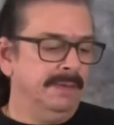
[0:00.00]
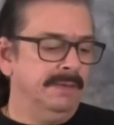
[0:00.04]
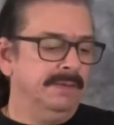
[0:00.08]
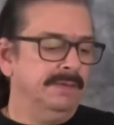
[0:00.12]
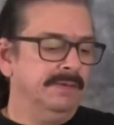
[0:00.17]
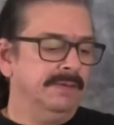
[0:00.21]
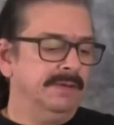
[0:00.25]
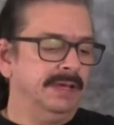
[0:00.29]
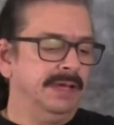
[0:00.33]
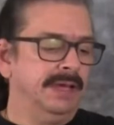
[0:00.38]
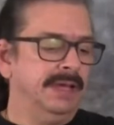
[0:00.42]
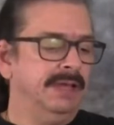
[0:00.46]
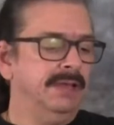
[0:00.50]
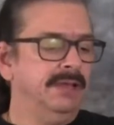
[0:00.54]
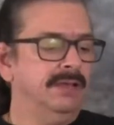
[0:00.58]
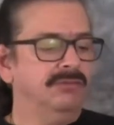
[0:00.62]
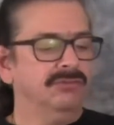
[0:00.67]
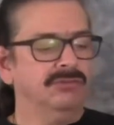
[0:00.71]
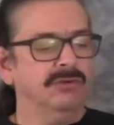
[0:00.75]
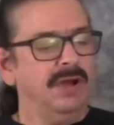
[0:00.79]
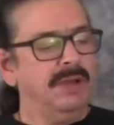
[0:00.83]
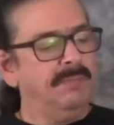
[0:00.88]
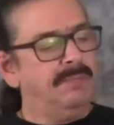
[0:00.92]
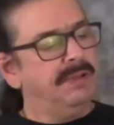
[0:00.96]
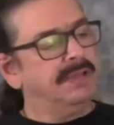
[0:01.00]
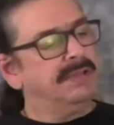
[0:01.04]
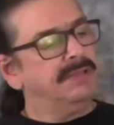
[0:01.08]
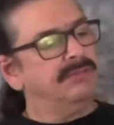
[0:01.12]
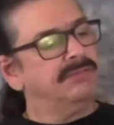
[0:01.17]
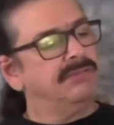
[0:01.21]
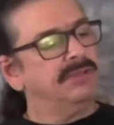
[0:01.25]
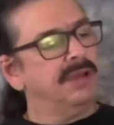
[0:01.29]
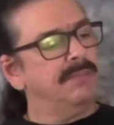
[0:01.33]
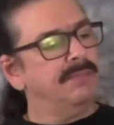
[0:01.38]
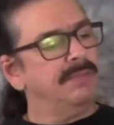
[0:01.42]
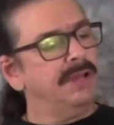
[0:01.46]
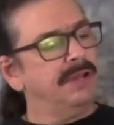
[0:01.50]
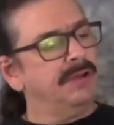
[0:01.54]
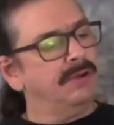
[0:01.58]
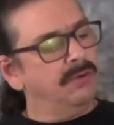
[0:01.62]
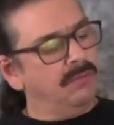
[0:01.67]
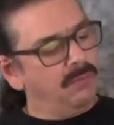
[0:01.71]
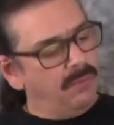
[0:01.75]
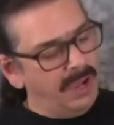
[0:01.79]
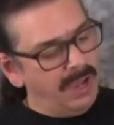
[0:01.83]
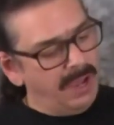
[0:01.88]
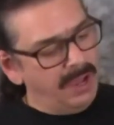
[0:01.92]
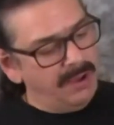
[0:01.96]
Okay, so I pick this up and I go,
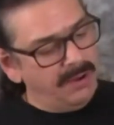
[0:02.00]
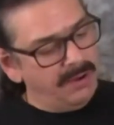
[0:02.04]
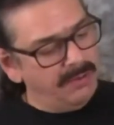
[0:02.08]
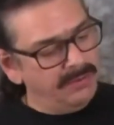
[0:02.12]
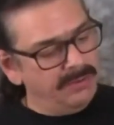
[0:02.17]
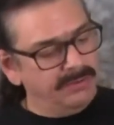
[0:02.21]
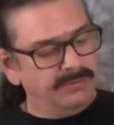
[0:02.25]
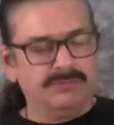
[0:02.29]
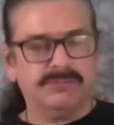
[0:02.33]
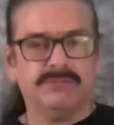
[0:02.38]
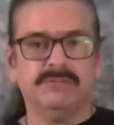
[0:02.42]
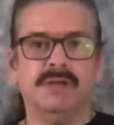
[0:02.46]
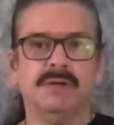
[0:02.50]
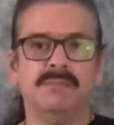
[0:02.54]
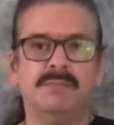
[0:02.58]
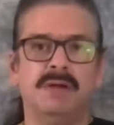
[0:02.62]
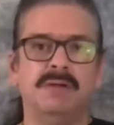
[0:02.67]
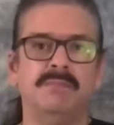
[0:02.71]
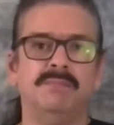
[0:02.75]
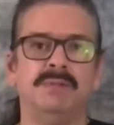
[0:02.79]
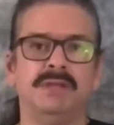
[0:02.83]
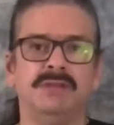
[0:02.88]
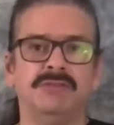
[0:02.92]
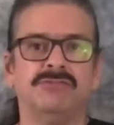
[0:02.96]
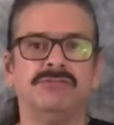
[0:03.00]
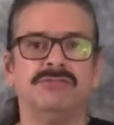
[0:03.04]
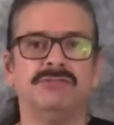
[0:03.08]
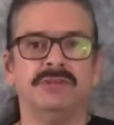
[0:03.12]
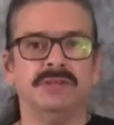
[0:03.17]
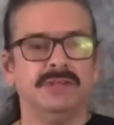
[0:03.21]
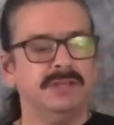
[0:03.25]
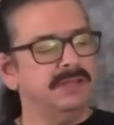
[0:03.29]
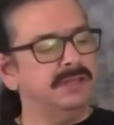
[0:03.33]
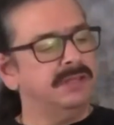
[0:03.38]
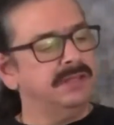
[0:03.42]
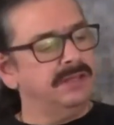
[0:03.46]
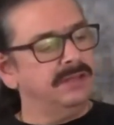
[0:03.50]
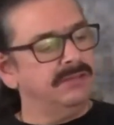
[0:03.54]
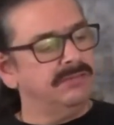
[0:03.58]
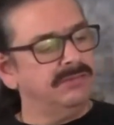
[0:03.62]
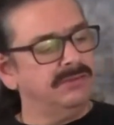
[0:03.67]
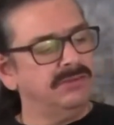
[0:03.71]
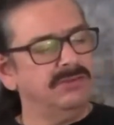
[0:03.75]
wow, I might be interested in this.